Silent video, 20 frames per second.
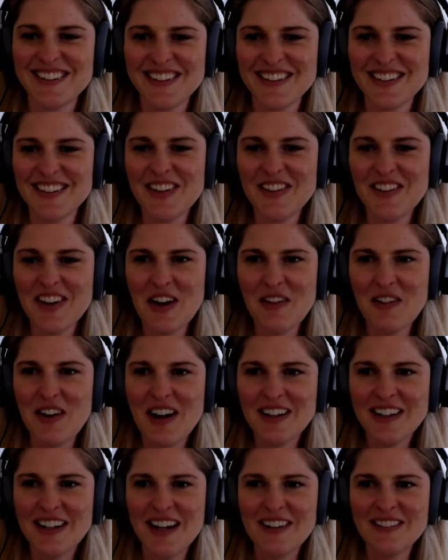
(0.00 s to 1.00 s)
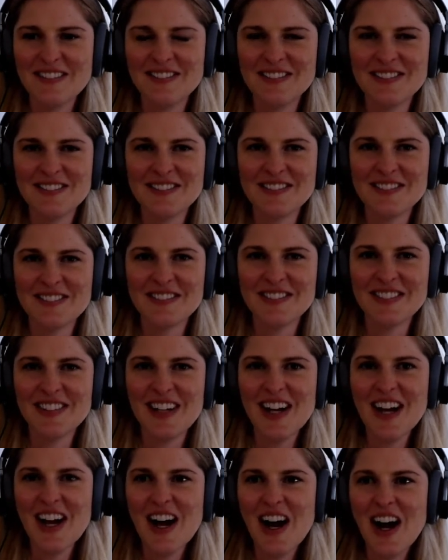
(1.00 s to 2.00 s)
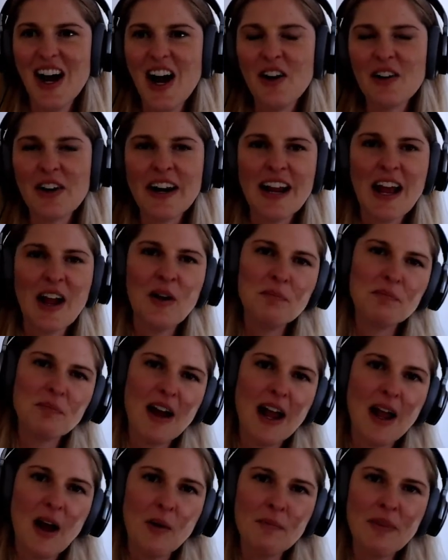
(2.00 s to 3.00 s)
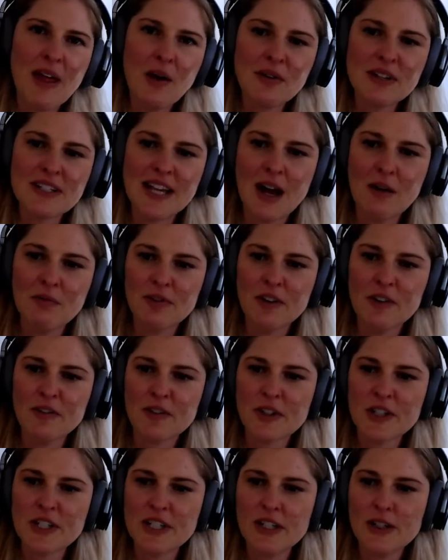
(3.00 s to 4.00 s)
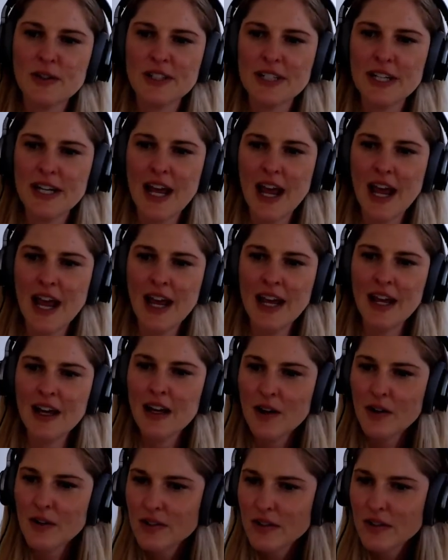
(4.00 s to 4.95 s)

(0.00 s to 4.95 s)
You're very welcome. All right, I hope that was helpful to you today. Oh,